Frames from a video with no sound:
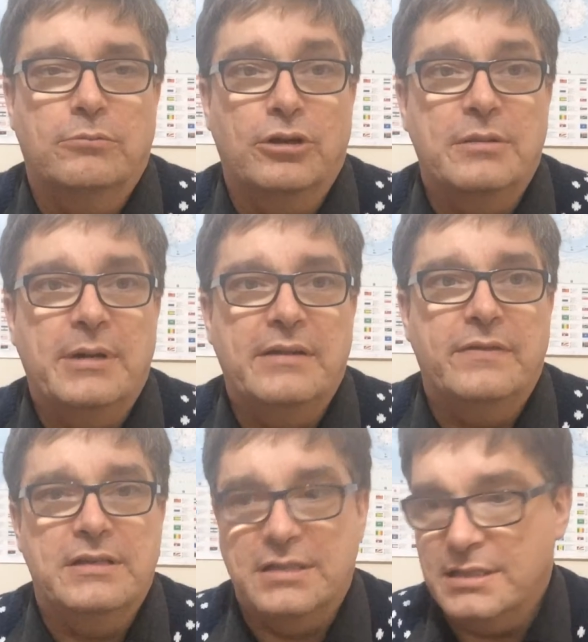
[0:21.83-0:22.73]
One of the
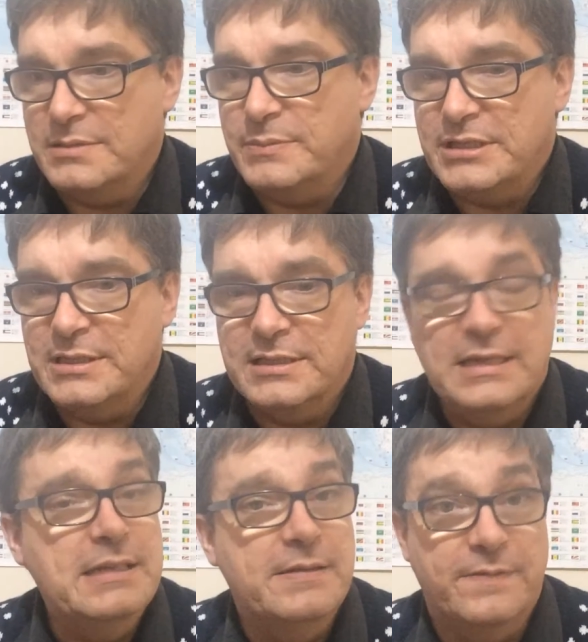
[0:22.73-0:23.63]
benefits of this
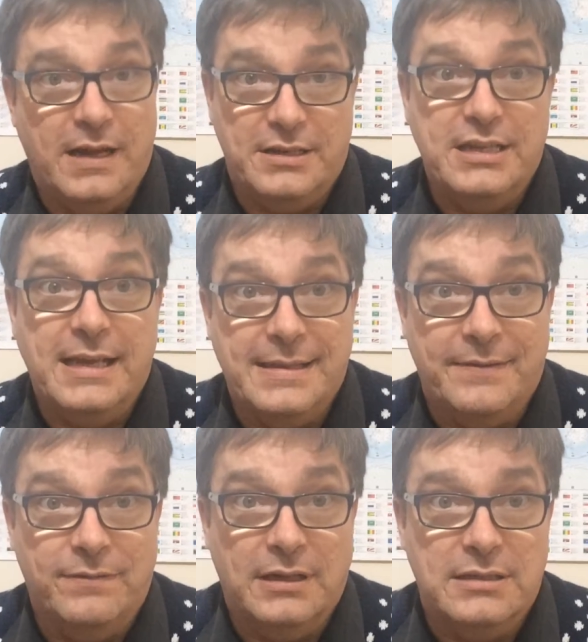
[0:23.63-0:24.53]
business is the fact you get
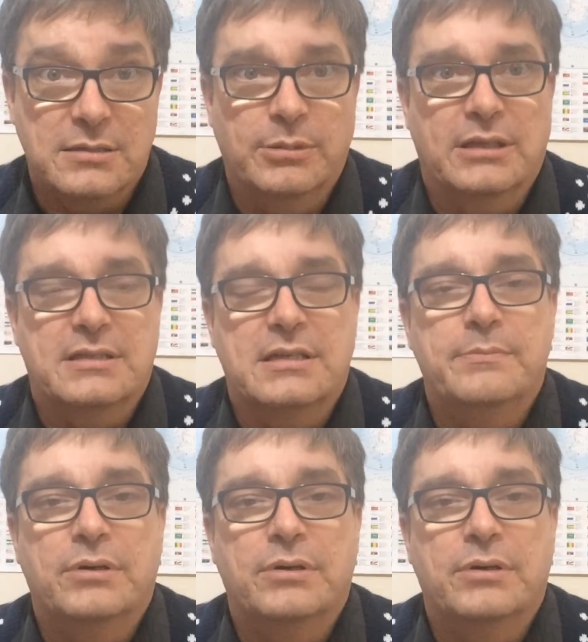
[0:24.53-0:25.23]
that flexibility,